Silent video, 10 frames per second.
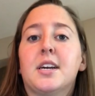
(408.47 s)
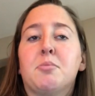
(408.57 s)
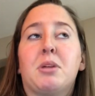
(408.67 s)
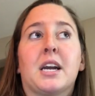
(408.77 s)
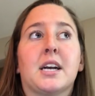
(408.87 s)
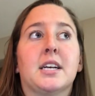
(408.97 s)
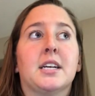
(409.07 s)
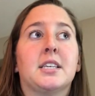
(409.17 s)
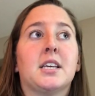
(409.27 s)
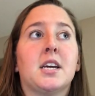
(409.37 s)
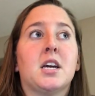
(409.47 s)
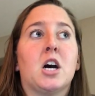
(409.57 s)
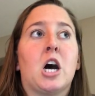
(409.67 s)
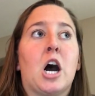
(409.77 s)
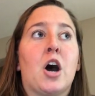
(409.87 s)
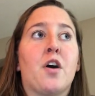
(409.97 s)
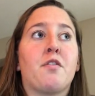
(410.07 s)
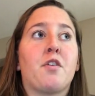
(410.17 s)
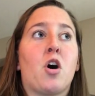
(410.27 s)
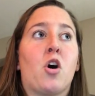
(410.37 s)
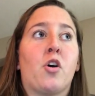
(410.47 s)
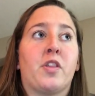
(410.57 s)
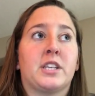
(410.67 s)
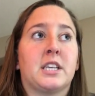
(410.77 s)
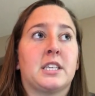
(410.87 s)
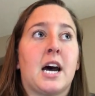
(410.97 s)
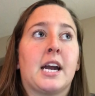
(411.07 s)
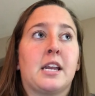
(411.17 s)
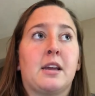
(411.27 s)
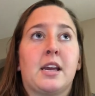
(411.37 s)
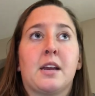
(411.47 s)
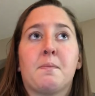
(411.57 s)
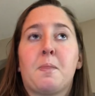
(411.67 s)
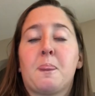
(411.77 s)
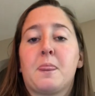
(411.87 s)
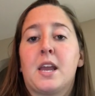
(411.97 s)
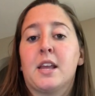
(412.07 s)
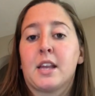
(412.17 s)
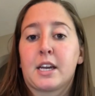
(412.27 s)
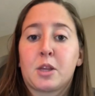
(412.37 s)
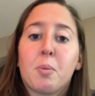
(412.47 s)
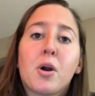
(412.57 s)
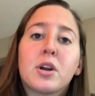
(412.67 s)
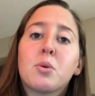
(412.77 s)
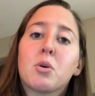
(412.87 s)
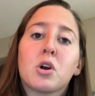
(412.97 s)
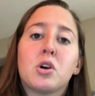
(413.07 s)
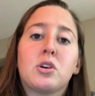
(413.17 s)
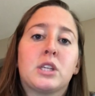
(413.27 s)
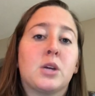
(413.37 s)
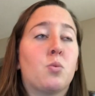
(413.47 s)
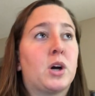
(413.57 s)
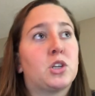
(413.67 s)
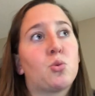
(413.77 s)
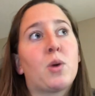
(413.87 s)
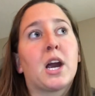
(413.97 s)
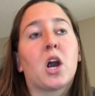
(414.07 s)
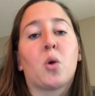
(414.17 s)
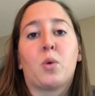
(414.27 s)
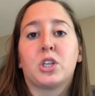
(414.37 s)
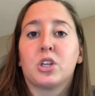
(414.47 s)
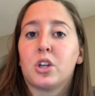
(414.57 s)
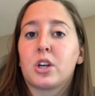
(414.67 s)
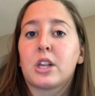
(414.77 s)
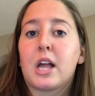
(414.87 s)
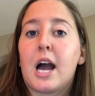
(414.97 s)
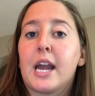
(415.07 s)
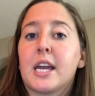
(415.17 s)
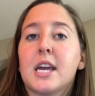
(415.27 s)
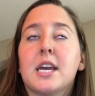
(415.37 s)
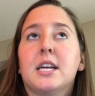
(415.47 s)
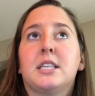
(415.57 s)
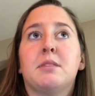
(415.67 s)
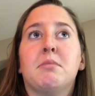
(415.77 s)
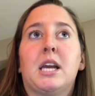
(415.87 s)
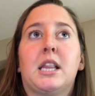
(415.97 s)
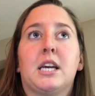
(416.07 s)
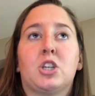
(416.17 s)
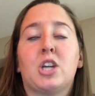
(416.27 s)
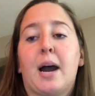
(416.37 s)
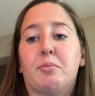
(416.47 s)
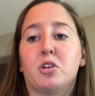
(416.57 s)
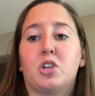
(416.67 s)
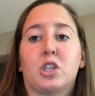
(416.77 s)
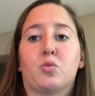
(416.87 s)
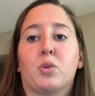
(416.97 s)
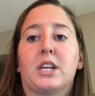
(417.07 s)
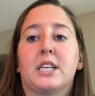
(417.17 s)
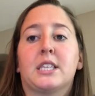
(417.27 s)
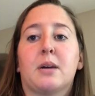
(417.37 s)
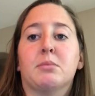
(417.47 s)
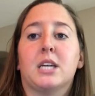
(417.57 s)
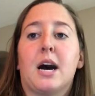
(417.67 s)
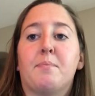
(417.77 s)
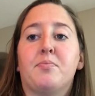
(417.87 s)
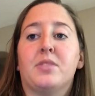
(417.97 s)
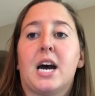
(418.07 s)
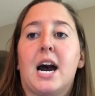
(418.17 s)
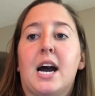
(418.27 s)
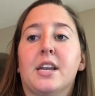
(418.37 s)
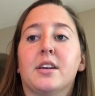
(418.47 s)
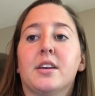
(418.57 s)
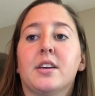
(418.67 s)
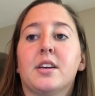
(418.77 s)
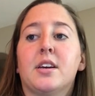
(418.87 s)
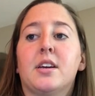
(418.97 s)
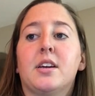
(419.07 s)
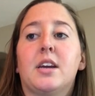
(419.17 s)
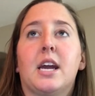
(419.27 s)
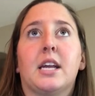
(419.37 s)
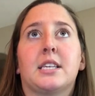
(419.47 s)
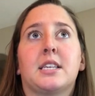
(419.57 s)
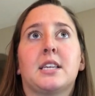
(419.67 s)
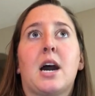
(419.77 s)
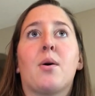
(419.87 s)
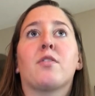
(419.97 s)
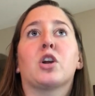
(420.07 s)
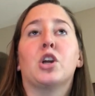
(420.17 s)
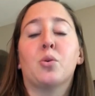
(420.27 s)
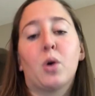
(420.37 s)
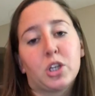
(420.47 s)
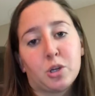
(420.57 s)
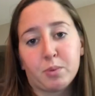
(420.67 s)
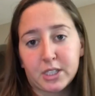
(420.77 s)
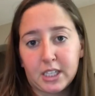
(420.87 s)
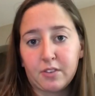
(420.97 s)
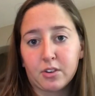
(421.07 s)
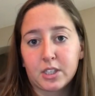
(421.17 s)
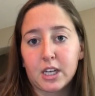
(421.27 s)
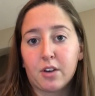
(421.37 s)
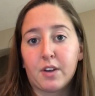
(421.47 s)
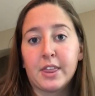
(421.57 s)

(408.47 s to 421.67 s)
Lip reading: because of all the society in like the party world and what to wear, what to look like. To me, this chapter just really summed up that it's however you want to perceive yourself,